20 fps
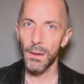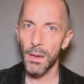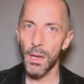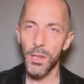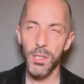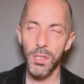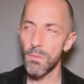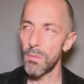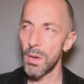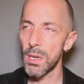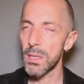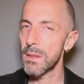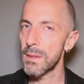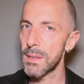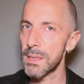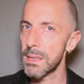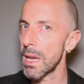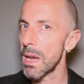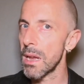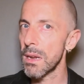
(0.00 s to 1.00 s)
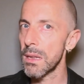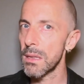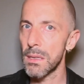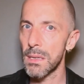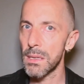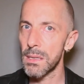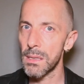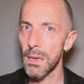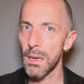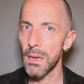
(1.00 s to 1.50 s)
As you must have seen in the
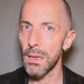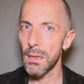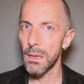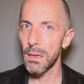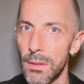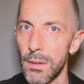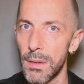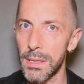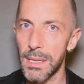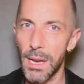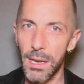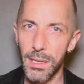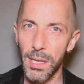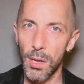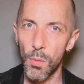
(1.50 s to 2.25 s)
scene, it's actually